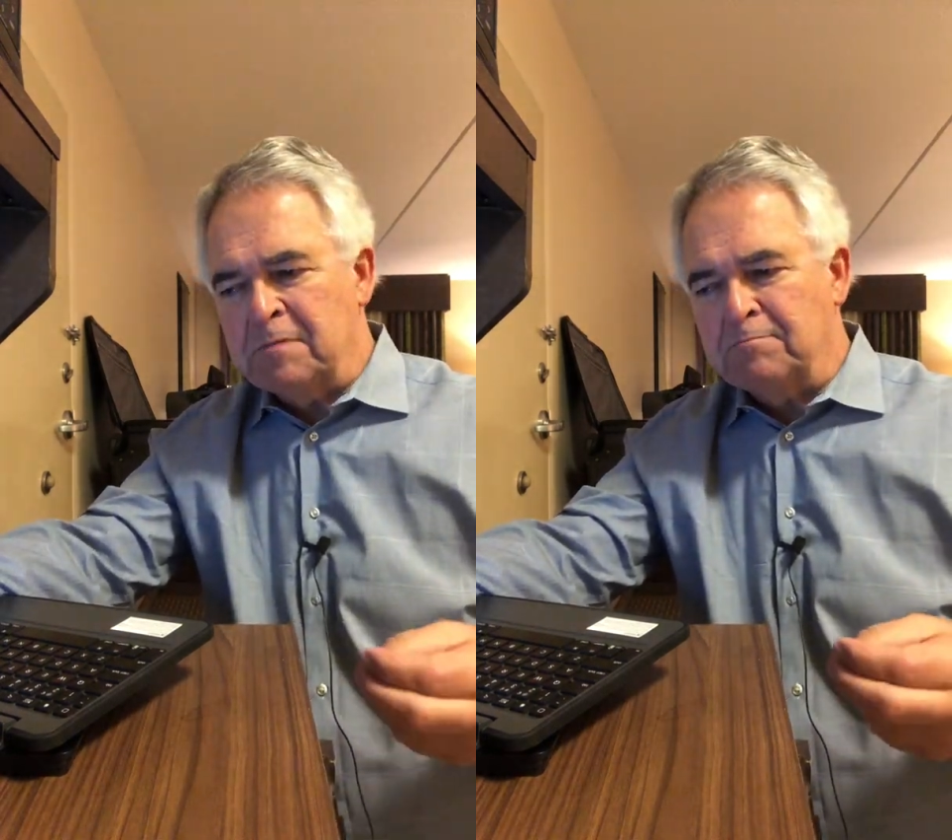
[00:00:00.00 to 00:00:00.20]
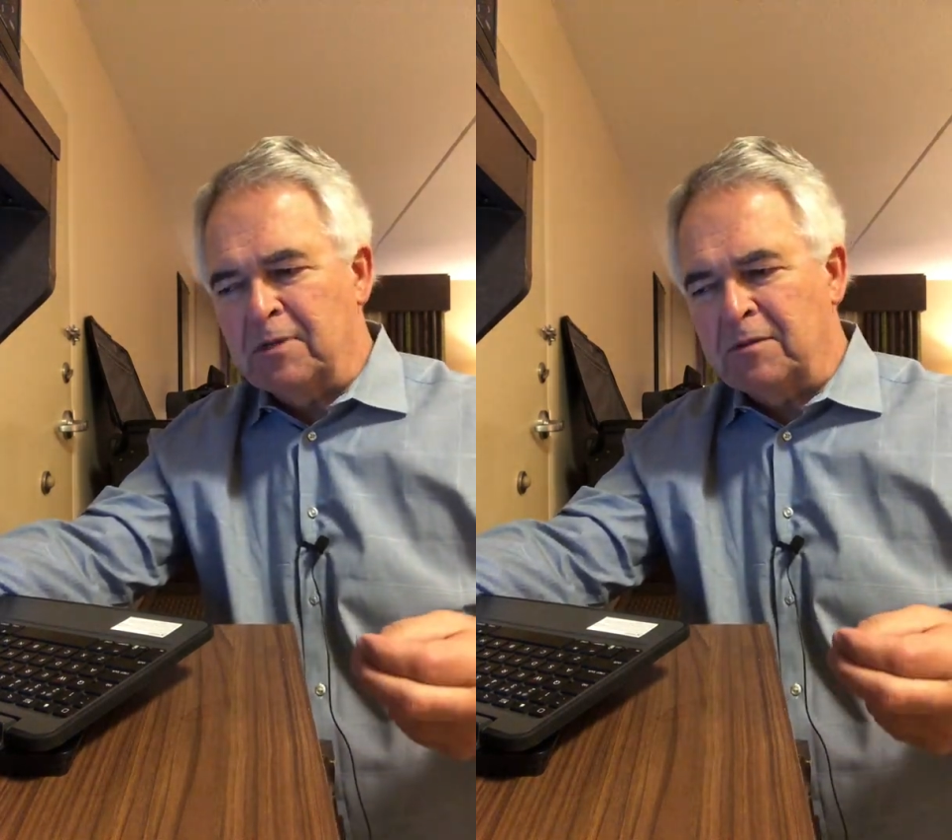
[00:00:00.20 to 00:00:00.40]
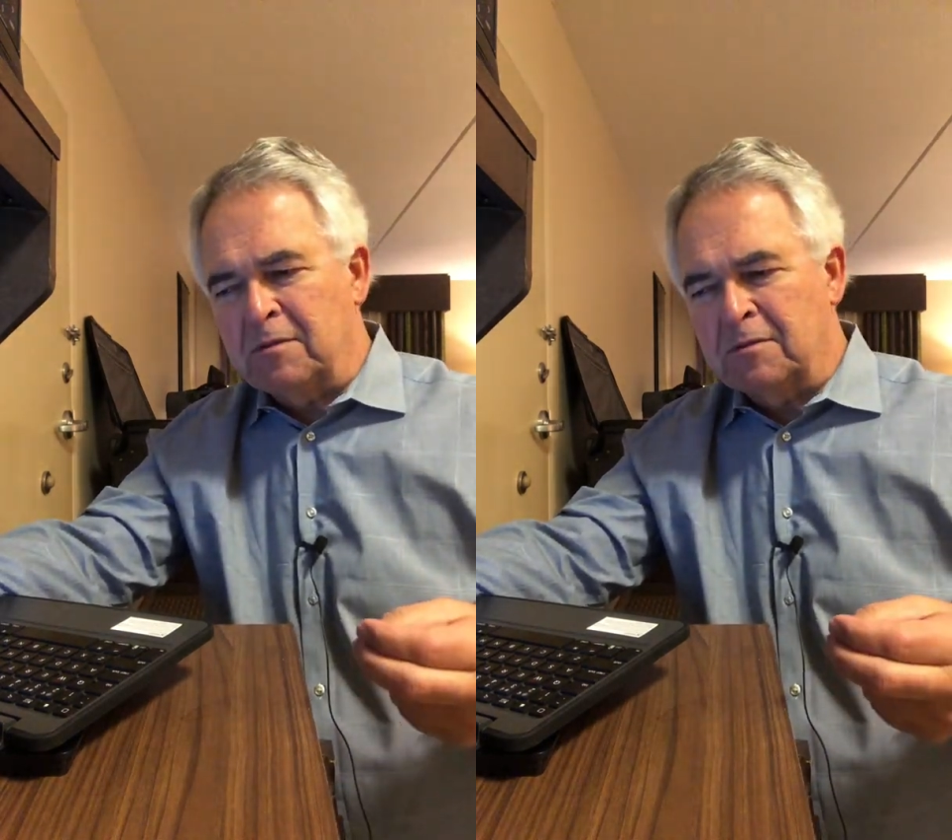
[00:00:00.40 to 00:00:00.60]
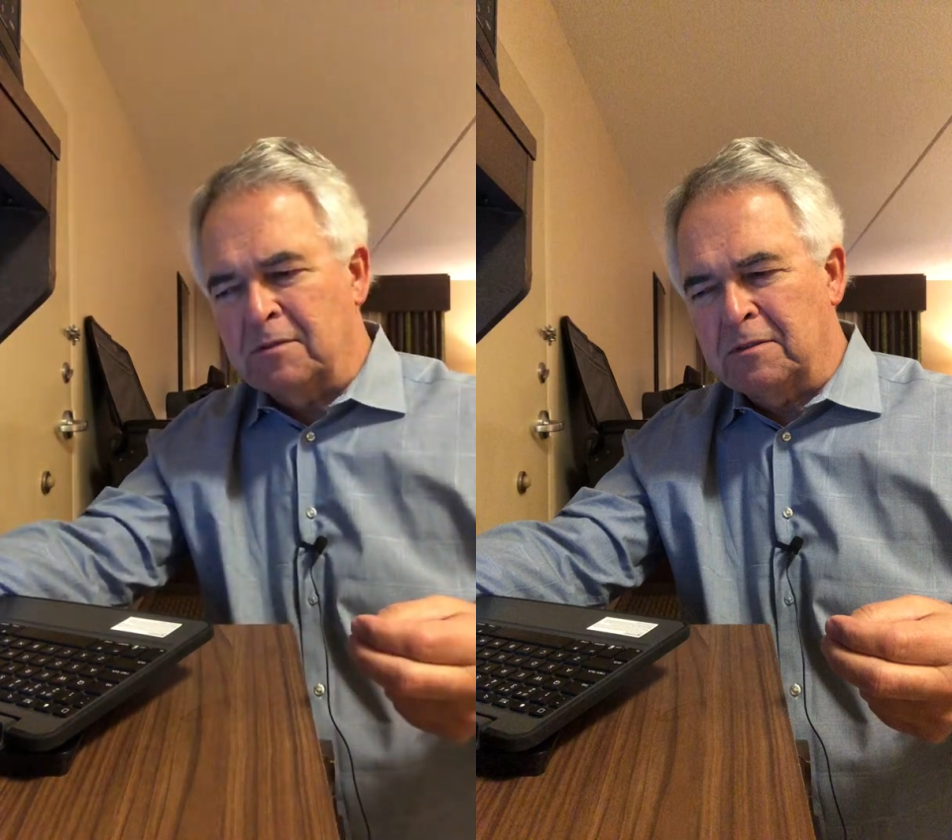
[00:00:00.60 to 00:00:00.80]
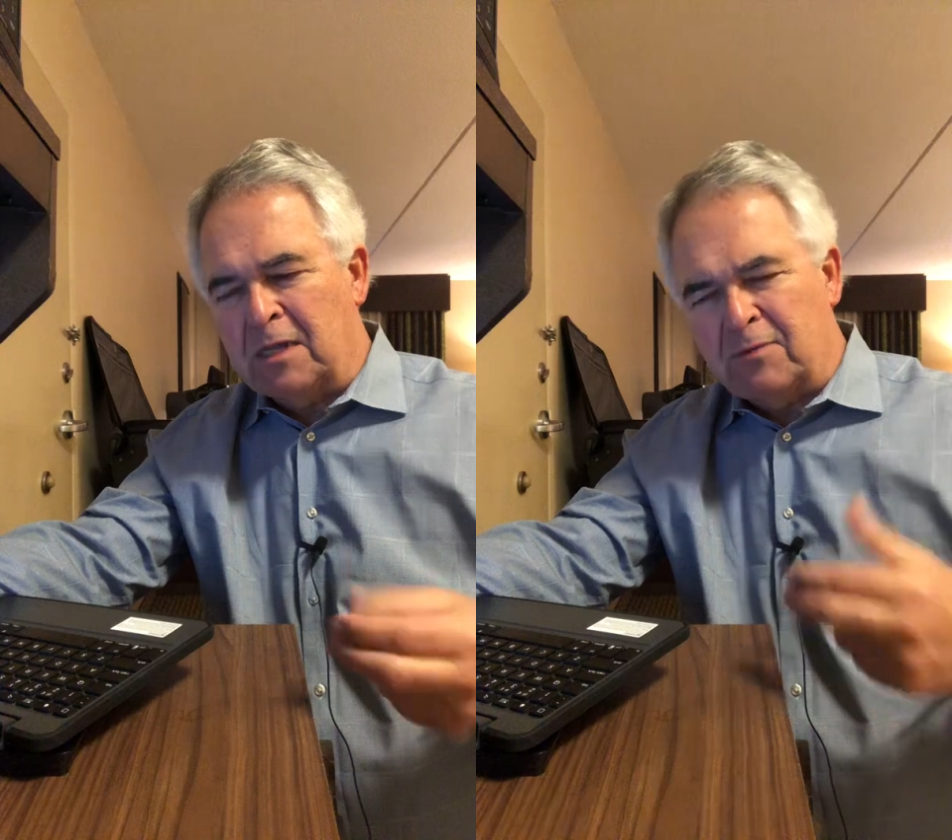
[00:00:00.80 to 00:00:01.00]
But
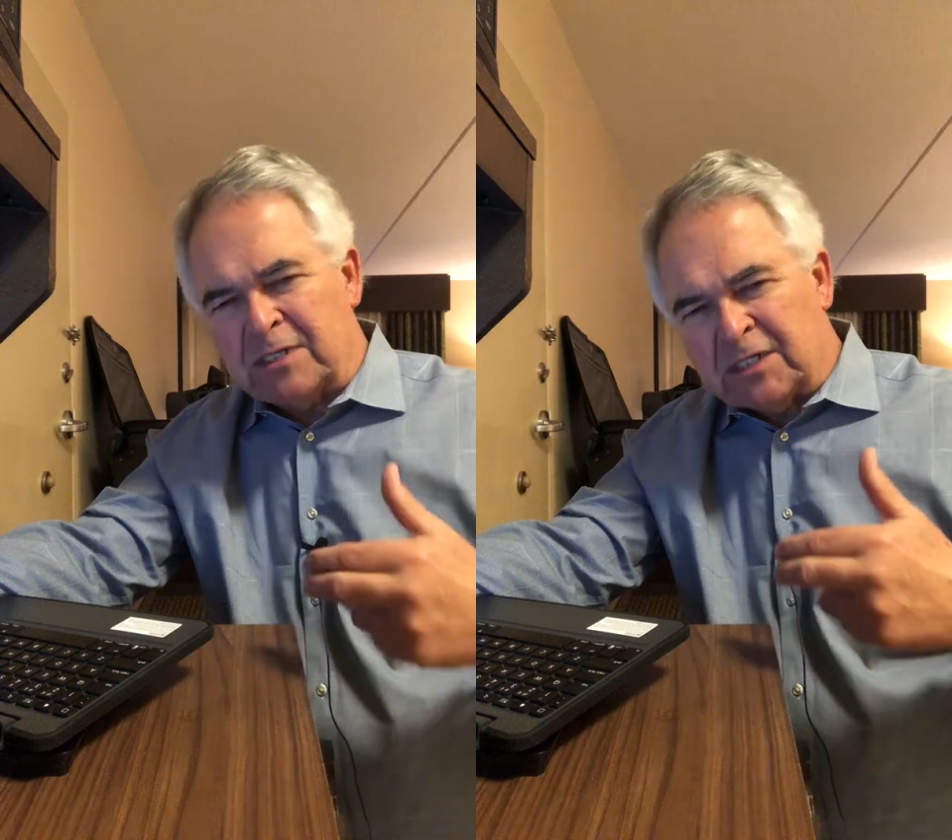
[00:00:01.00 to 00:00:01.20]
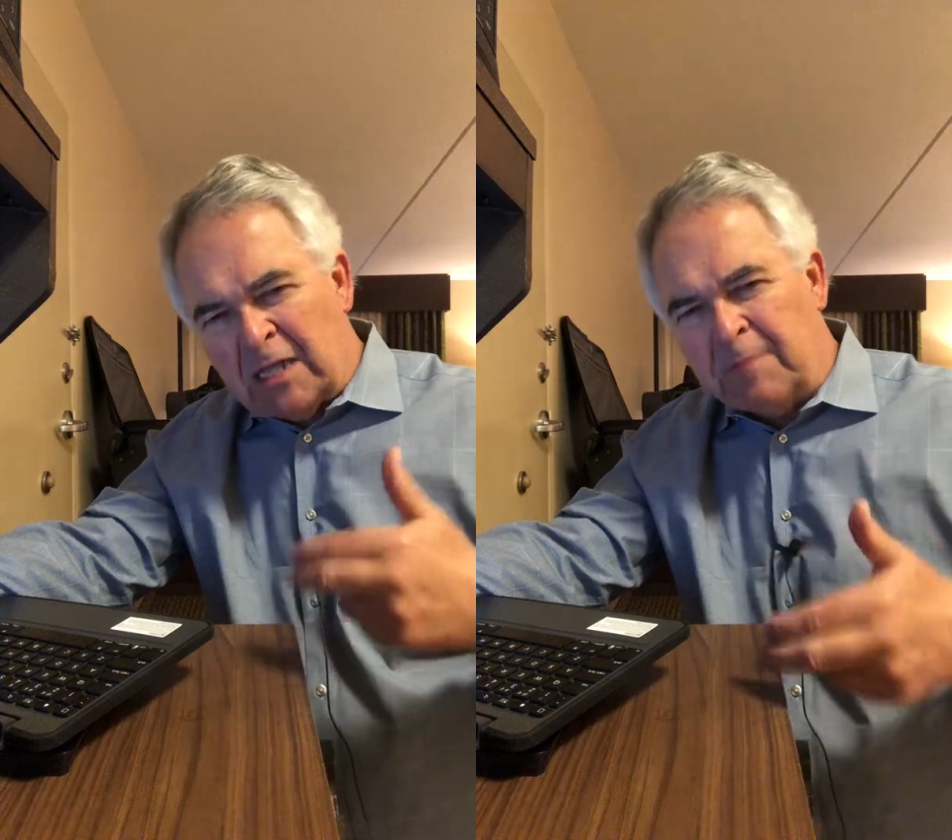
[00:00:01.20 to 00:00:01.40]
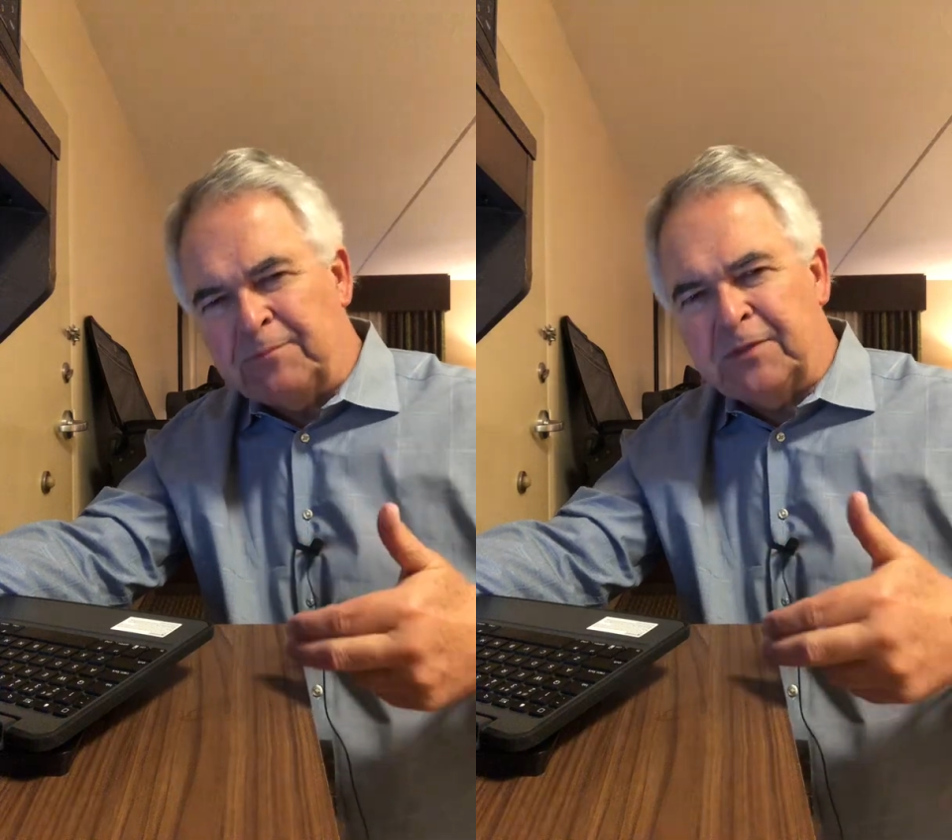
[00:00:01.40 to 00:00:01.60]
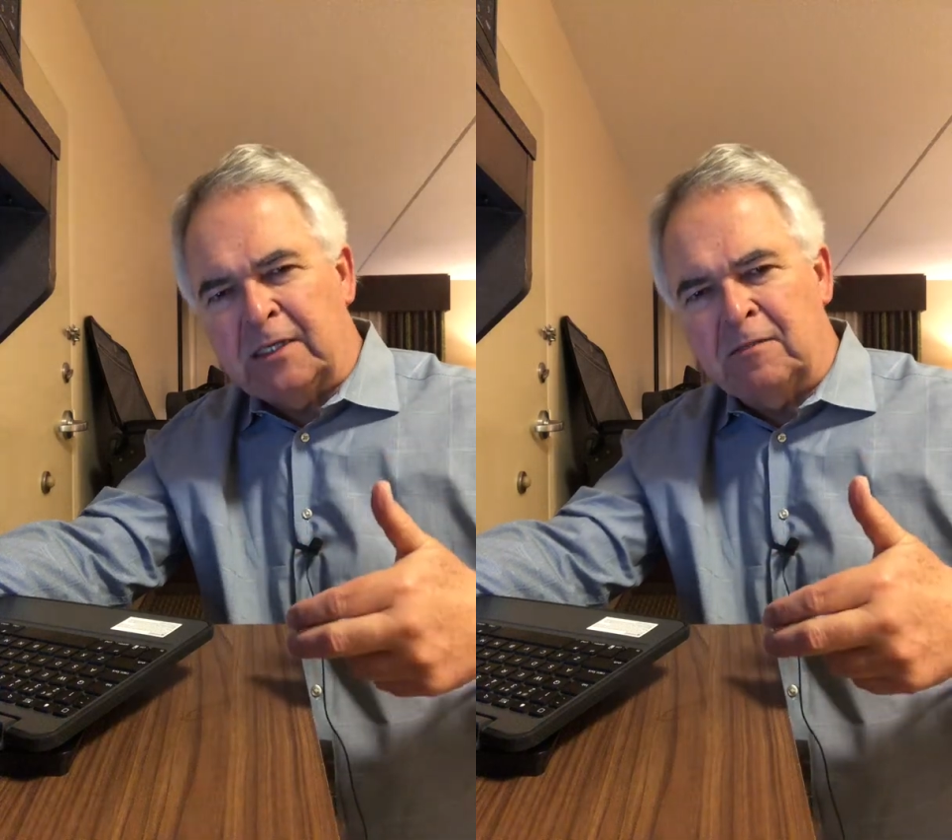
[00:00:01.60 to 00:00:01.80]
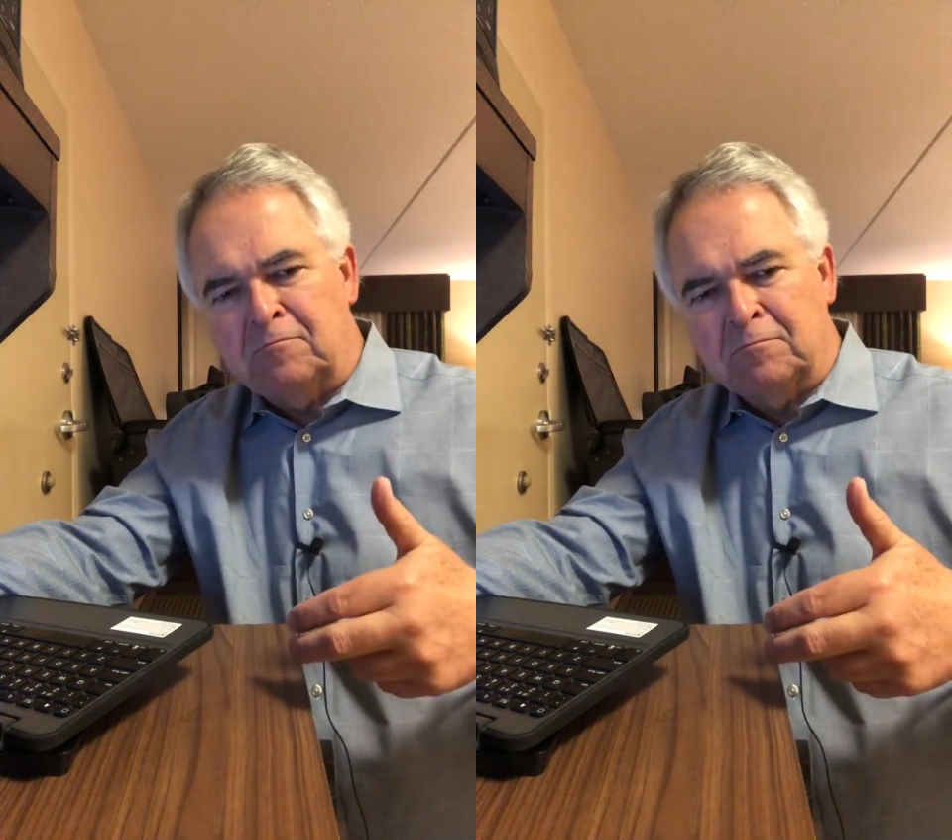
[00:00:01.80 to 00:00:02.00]
there is
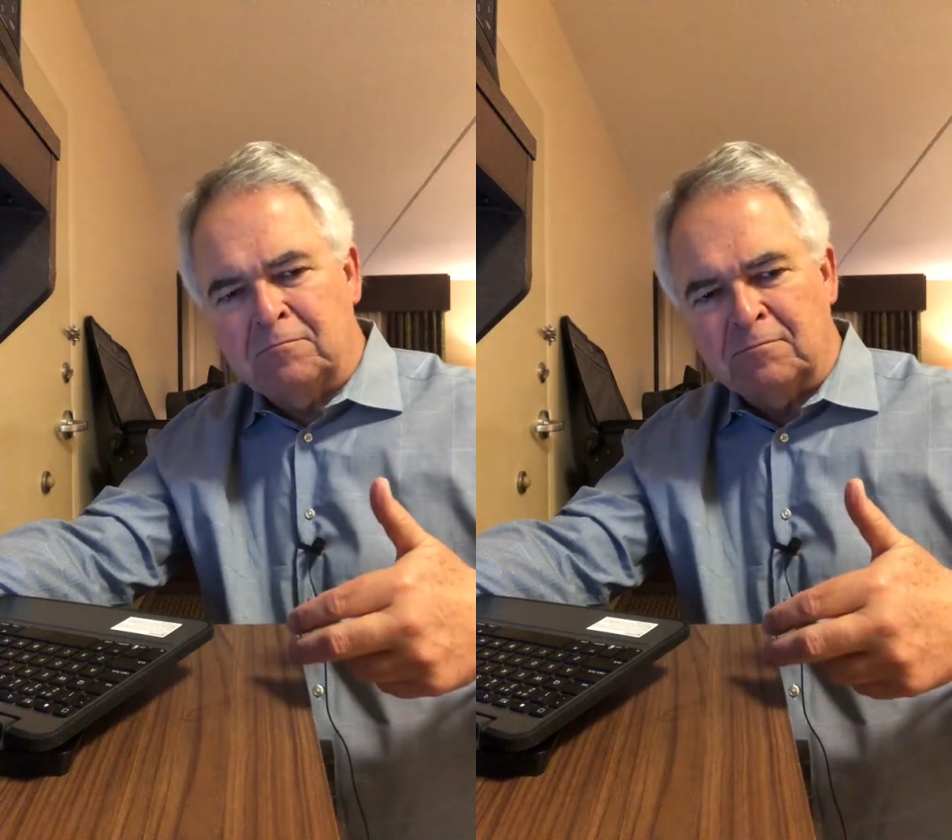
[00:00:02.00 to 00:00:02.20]
something